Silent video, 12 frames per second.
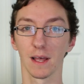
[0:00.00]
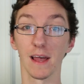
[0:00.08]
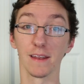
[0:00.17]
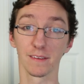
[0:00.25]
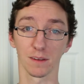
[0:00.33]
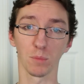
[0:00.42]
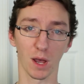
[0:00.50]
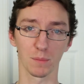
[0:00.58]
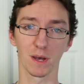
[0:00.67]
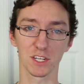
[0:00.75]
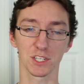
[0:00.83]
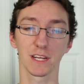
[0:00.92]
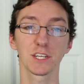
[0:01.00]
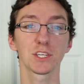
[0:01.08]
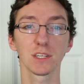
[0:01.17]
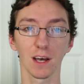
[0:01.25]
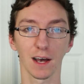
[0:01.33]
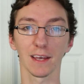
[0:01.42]
And in my
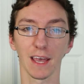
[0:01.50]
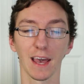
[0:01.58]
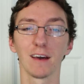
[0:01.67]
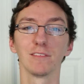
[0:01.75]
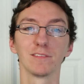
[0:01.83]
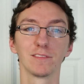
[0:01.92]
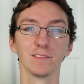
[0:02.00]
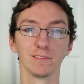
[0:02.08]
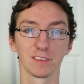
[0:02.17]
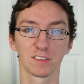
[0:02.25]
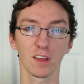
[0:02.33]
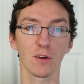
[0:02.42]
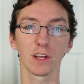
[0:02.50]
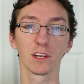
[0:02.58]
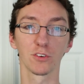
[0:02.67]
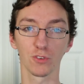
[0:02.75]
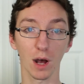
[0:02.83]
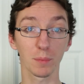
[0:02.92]
imagination, I have
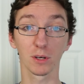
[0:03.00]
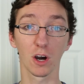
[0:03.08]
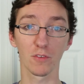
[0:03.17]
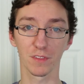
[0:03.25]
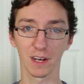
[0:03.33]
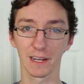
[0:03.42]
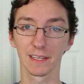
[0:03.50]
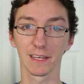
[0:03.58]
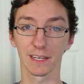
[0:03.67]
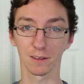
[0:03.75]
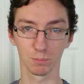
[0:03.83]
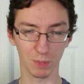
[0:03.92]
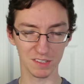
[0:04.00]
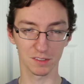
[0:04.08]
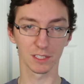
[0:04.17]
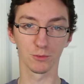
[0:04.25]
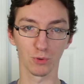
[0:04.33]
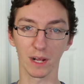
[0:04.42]
Viserion dropping off the Night King
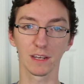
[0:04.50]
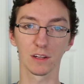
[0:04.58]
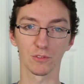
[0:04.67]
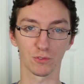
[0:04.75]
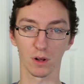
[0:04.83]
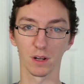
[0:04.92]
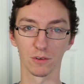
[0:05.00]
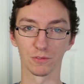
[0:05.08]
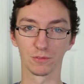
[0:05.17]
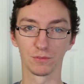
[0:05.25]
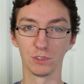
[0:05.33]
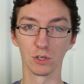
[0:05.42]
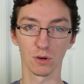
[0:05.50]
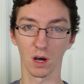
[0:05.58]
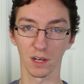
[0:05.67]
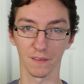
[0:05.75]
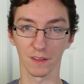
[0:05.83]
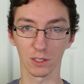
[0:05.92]
basically right in front of
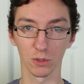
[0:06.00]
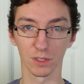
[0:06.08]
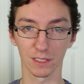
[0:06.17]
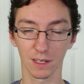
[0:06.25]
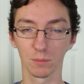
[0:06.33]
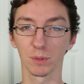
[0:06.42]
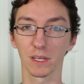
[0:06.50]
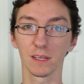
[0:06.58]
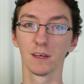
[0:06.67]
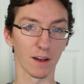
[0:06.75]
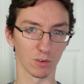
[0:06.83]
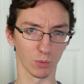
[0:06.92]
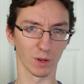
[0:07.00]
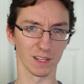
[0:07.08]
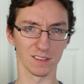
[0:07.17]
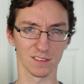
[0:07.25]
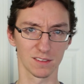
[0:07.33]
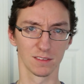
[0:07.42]
Euron and the Golden Company. Everyone
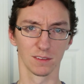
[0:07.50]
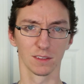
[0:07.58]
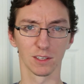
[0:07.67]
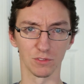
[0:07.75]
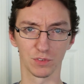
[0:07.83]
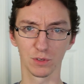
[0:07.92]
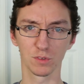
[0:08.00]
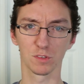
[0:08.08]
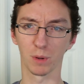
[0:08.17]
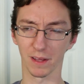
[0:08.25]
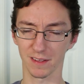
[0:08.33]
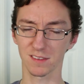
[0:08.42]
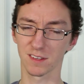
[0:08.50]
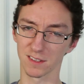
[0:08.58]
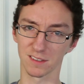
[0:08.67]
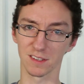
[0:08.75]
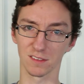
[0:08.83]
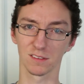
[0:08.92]
is confused by this
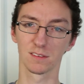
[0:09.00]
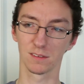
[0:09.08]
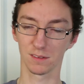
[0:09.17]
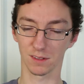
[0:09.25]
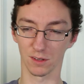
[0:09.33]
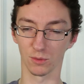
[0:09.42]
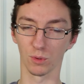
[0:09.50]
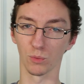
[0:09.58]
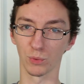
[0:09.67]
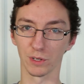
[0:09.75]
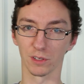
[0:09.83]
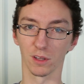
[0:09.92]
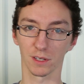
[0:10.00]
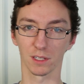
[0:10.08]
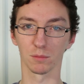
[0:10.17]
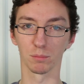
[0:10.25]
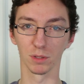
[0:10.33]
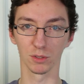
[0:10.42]
because he's, you know, a
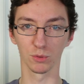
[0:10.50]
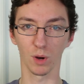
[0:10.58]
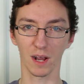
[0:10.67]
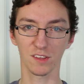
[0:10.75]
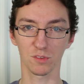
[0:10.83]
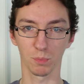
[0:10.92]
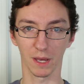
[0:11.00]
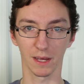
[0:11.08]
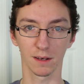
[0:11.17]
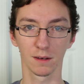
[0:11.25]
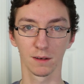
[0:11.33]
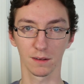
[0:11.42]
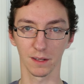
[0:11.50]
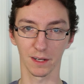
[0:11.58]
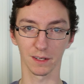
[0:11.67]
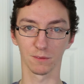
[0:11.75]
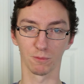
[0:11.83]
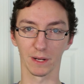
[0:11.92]
weird-looking blue ice man, not
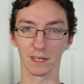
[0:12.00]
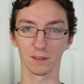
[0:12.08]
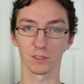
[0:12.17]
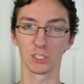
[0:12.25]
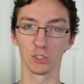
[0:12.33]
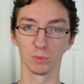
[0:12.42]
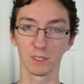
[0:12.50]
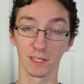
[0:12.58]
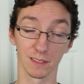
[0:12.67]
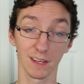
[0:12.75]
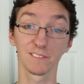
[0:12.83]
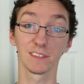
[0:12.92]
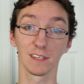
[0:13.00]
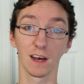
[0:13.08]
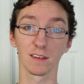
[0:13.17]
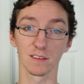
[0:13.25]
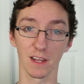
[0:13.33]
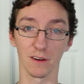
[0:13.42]
a regular human, and definitely
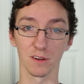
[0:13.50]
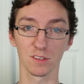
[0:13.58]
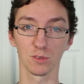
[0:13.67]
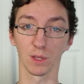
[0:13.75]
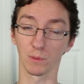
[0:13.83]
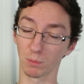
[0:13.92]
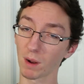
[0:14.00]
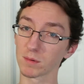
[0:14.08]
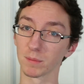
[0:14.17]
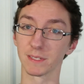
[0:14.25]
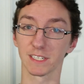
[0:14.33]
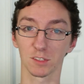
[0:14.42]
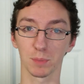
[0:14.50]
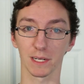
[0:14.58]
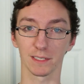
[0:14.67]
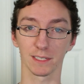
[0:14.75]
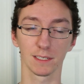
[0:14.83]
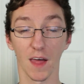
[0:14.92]
not Daenerys, who they were probably
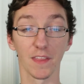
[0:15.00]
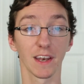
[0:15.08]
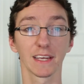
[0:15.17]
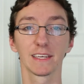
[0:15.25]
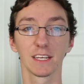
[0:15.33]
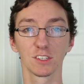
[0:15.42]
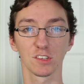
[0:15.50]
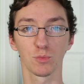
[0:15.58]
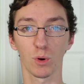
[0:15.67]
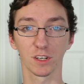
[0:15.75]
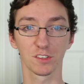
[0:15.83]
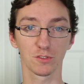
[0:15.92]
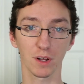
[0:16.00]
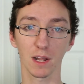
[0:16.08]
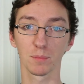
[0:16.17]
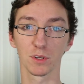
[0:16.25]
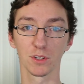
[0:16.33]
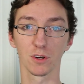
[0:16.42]
expecting. And the Night King just walks straight
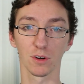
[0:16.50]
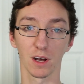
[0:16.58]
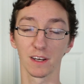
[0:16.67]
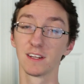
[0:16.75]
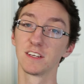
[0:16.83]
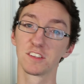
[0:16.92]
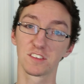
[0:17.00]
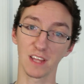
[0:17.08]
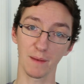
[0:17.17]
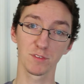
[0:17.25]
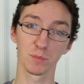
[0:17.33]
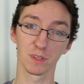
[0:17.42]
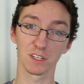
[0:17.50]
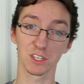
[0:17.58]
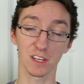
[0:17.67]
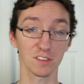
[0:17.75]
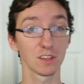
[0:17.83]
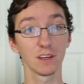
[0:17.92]
up to Euron, stabs him in the
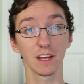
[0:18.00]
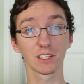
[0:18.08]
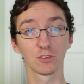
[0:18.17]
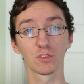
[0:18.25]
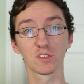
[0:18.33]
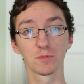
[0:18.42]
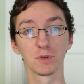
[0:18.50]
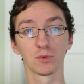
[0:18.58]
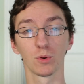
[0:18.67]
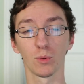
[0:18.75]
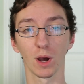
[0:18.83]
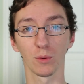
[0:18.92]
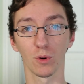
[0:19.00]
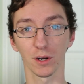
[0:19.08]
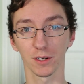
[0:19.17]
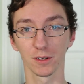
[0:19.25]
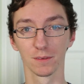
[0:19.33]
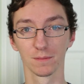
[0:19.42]
chest, and converts him into a White
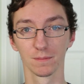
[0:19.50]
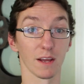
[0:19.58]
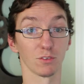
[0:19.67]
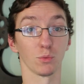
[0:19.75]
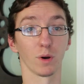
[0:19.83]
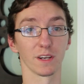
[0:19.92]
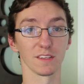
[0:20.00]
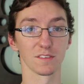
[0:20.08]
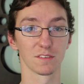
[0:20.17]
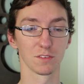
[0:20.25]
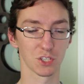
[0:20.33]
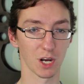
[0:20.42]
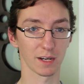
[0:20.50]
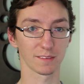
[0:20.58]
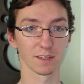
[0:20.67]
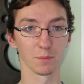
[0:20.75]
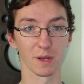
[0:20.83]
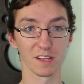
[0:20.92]
Walker. Everyone is
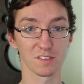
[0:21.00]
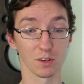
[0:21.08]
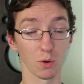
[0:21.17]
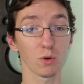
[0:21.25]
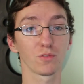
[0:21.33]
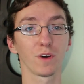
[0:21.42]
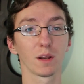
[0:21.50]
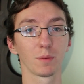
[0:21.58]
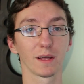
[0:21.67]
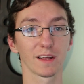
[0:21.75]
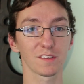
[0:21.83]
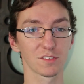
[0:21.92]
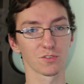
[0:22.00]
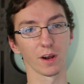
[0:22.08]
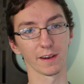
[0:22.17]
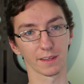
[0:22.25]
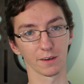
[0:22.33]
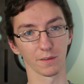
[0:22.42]
shocked and amazed and horrified by this,
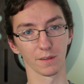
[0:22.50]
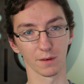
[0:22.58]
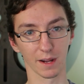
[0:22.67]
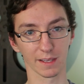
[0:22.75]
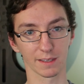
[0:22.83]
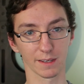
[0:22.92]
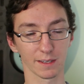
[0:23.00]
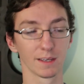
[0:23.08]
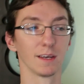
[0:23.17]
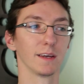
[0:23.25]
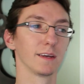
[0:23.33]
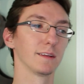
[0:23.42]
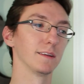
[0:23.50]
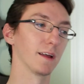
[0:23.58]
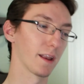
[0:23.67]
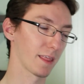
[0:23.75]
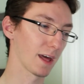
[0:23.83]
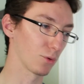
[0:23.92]
try to kill the Night King.
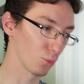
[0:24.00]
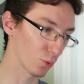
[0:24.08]
None of that